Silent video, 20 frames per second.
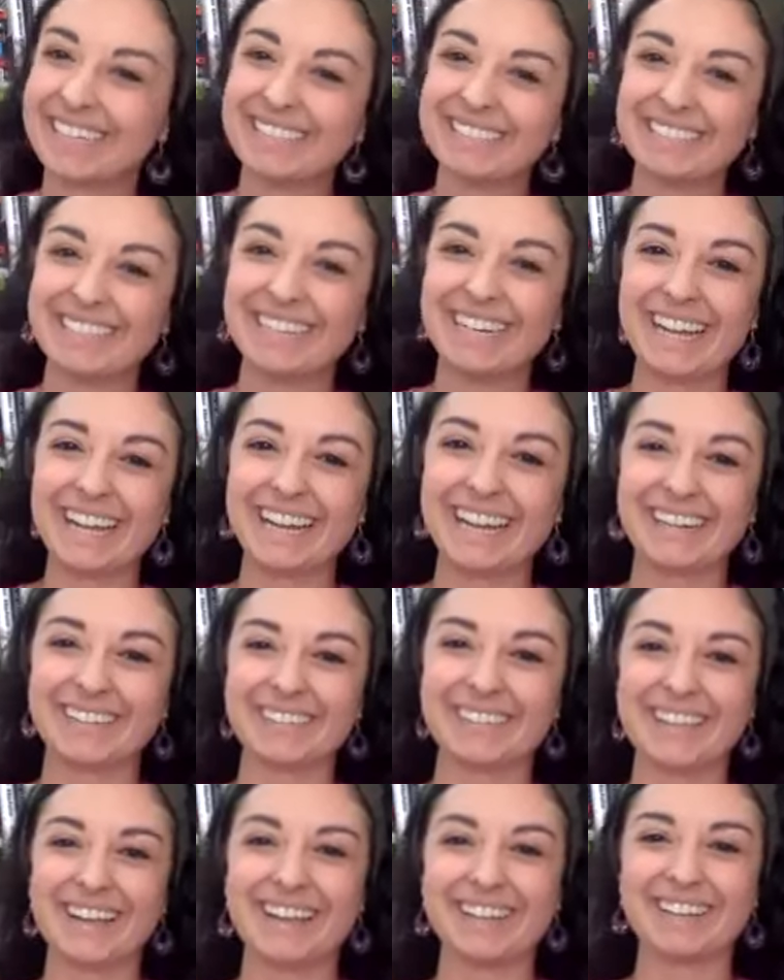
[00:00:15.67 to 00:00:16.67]
Gina here
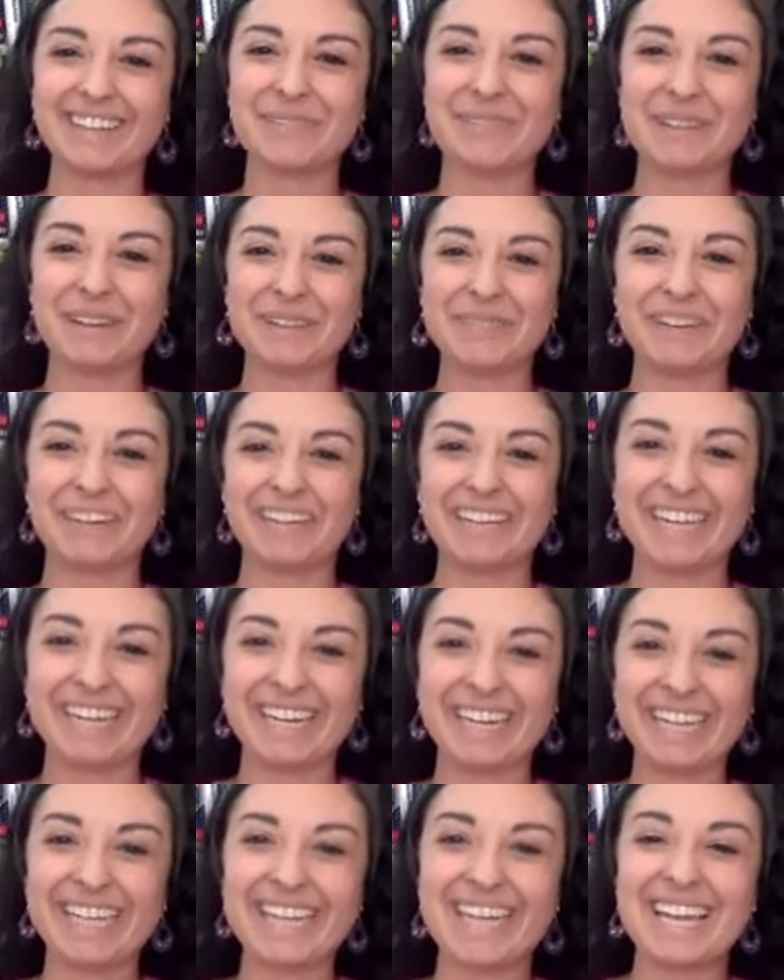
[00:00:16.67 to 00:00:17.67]
with Ugly Mug
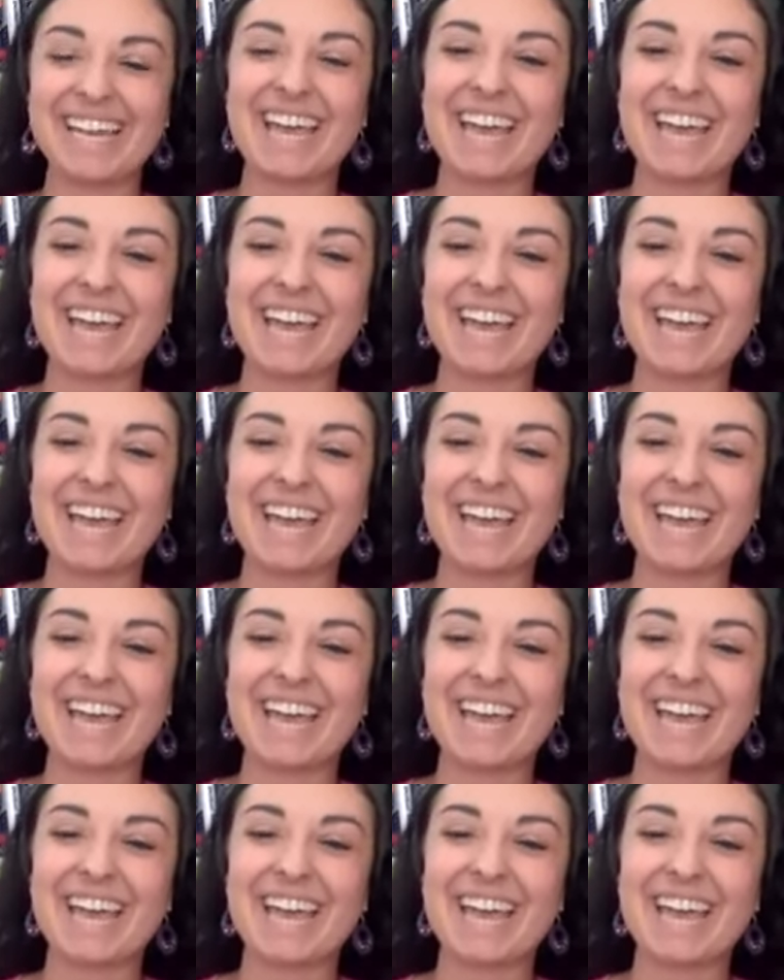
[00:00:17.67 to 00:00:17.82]
Marketing.